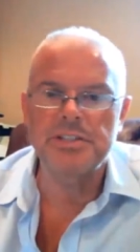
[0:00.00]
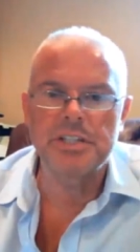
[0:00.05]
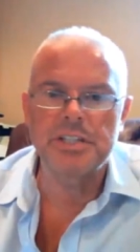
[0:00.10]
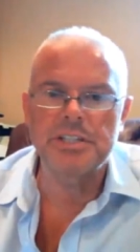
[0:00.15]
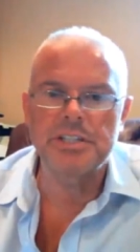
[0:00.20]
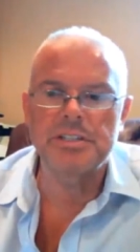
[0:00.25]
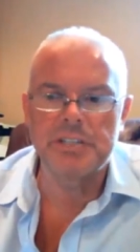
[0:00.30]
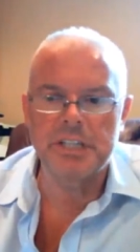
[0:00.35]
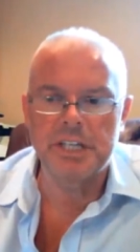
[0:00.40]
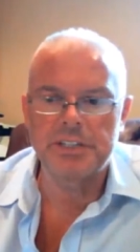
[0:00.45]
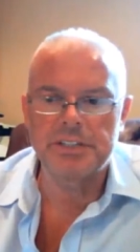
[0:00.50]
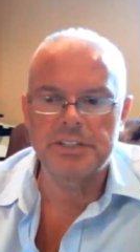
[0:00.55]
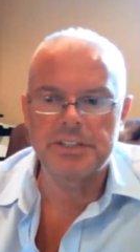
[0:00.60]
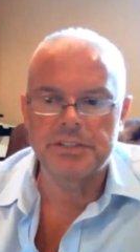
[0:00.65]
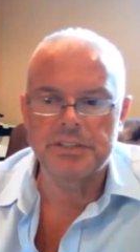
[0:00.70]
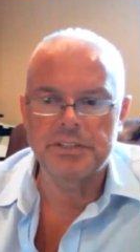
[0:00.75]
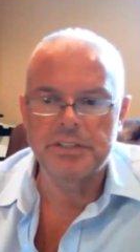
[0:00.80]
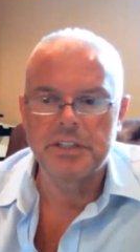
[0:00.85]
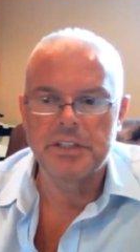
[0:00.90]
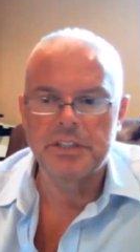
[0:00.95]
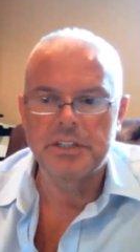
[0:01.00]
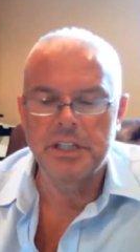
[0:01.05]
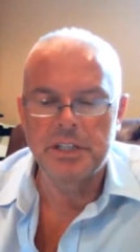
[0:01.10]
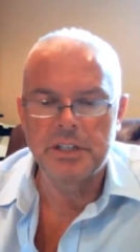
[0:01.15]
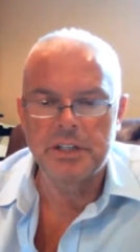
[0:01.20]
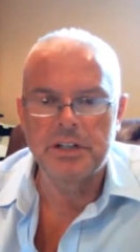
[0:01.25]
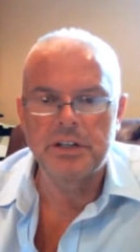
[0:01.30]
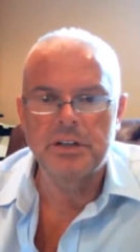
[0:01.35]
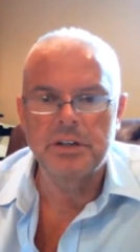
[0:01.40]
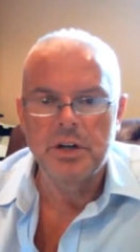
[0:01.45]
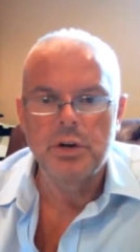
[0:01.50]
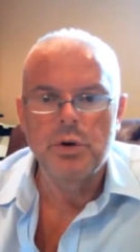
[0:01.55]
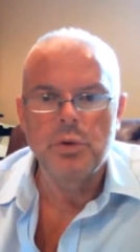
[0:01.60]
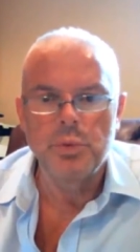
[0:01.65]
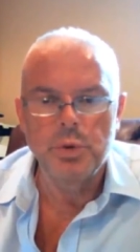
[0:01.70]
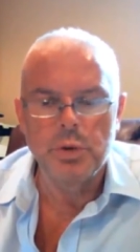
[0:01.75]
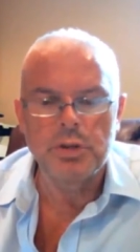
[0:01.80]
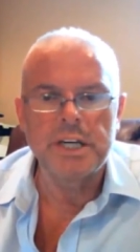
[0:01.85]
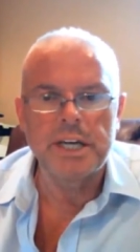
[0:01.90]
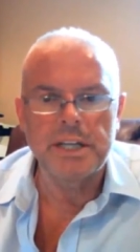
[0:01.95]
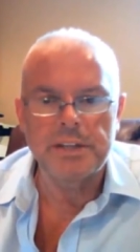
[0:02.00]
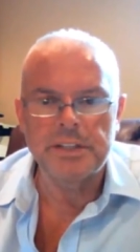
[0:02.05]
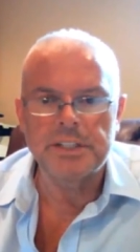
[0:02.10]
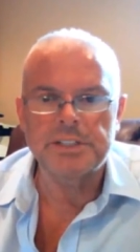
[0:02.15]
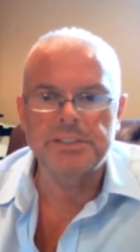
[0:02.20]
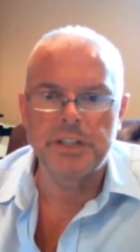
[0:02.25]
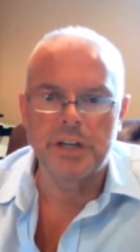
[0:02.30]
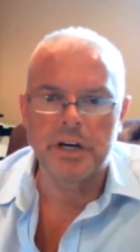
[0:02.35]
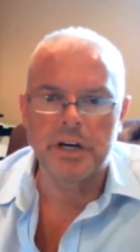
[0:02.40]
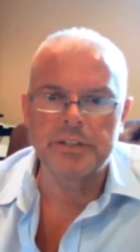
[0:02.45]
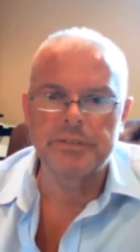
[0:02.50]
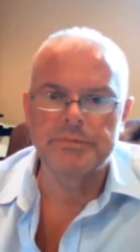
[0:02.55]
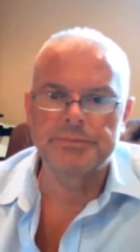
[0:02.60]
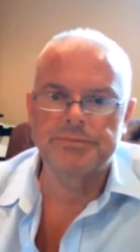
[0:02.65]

is this: you know, we'll get this done.